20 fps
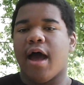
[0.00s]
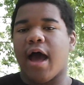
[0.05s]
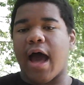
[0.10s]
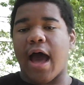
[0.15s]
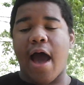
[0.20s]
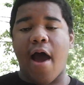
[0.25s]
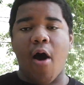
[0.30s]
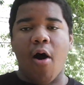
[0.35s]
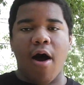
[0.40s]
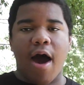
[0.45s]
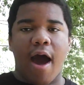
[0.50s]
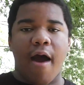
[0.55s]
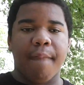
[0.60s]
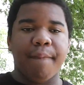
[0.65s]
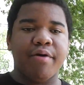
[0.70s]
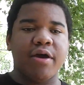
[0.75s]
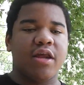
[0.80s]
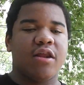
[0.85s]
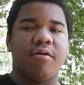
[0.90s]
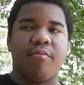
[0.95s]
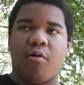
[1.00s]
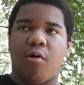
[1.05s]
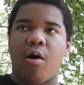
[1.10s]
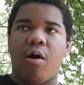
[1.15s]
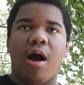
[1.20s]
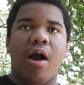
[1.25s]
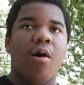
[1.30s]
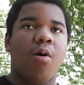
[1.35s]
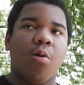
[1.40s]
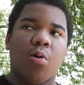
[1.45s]
I'll beat him, or
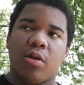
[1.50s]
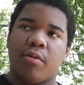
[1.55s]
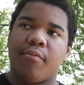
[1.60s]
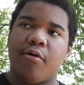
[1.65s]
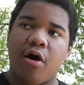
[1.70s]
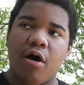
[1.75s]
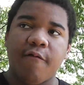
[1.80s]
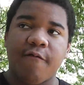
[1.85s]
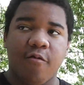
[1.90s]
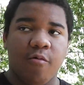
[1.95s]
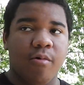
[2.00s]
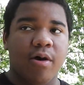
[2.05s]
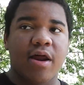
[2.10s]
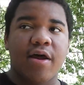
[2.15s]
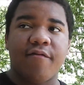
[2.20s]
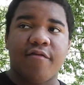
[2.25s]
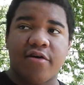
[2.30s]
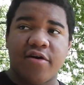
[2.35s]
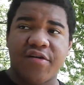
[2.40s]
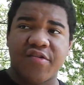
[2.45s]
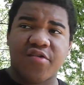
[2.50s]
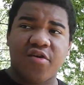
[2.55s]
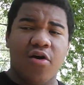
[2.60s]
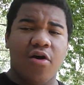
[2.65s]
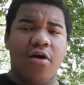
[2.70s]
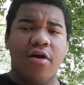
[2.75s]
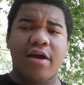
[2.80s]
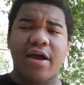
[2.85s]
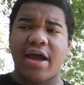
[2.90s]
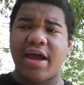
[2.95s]
I'll hold him off, or whatever. Because
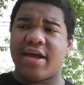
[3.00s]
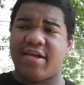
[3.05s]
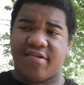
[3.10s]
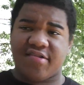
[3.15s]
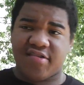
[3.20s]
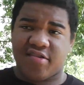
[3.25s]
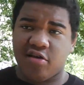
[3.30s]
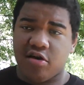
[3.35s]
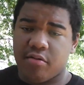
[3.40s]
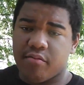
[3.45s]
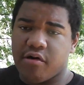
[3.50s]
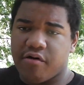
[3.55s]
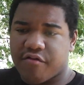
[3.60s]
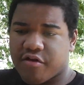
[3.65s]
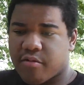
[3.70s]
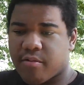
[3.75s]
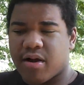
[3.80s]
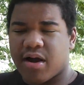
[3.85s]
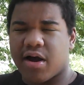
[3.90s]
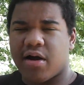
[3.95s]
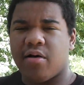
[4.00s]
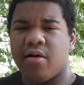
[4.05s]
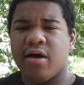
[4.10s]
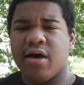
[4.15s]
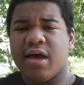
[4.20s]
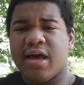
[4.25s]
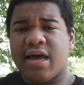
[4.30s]
Kurge is still moving around.